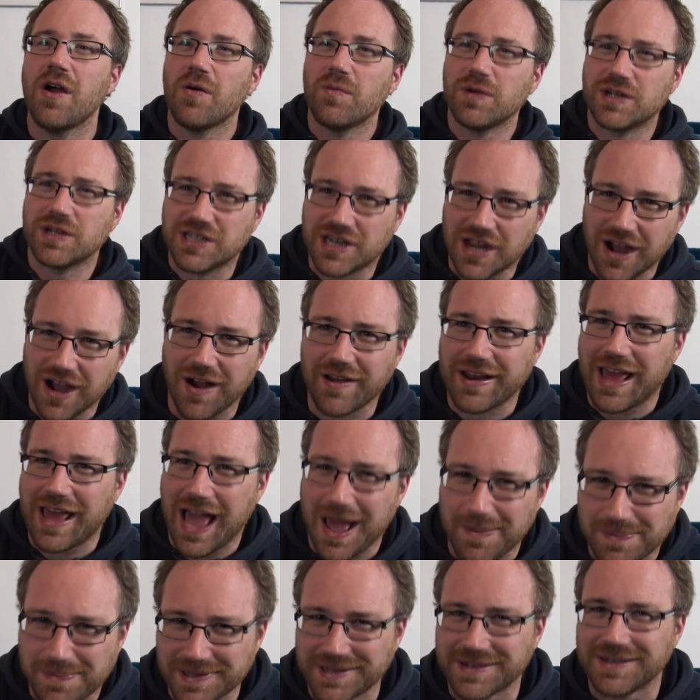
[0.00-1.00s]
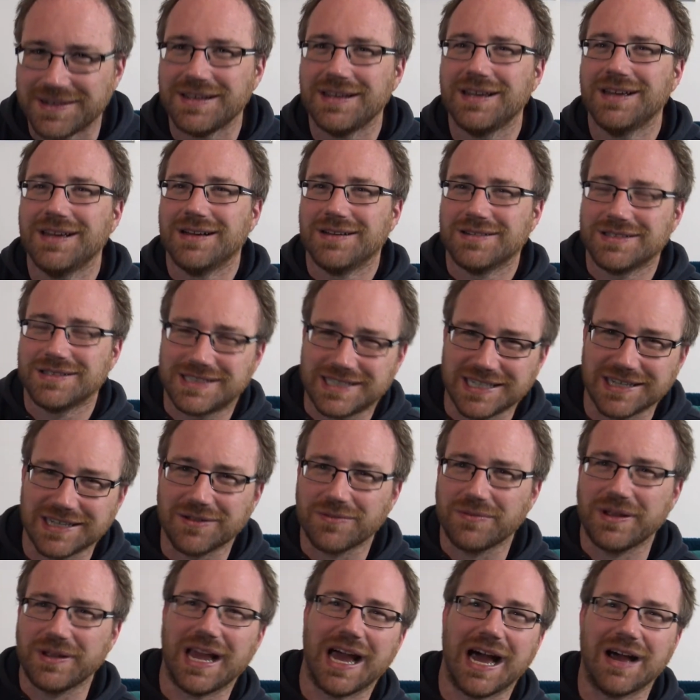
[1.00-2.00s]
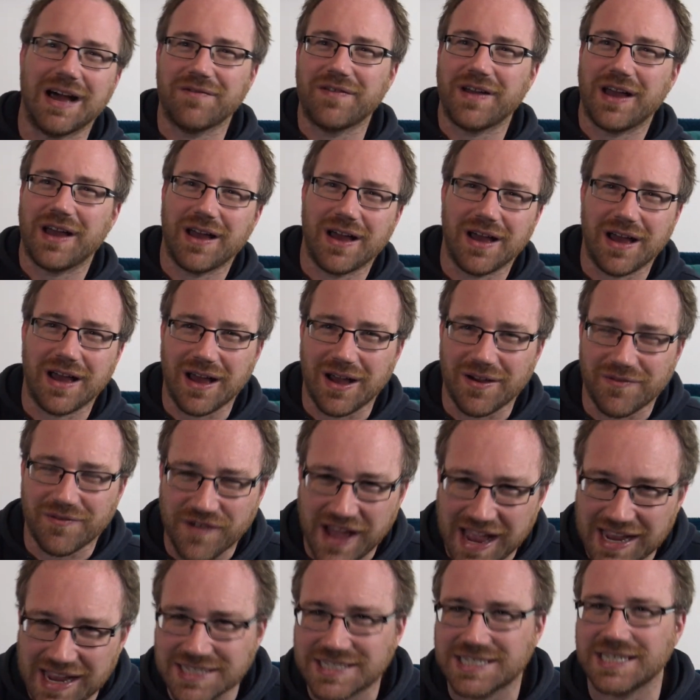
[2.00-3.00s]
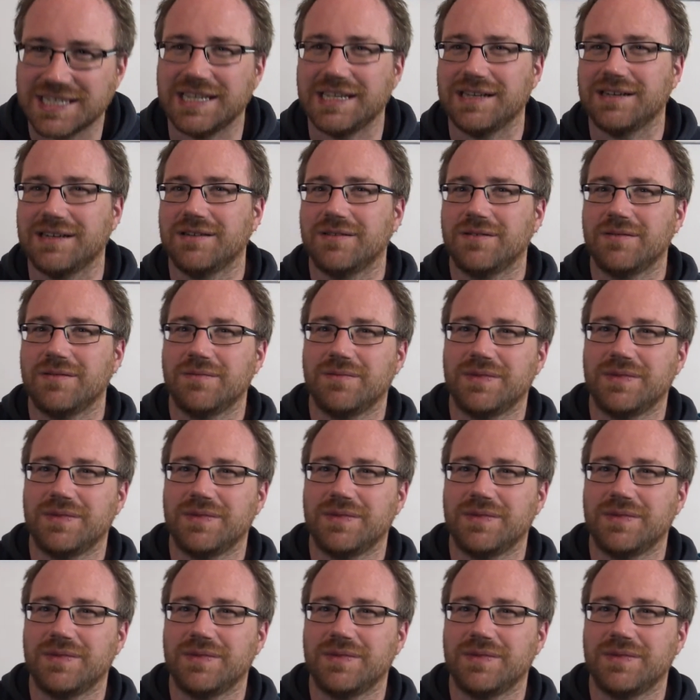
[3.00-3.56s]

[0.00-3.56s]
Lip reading: which can't happen until we have a vaccine,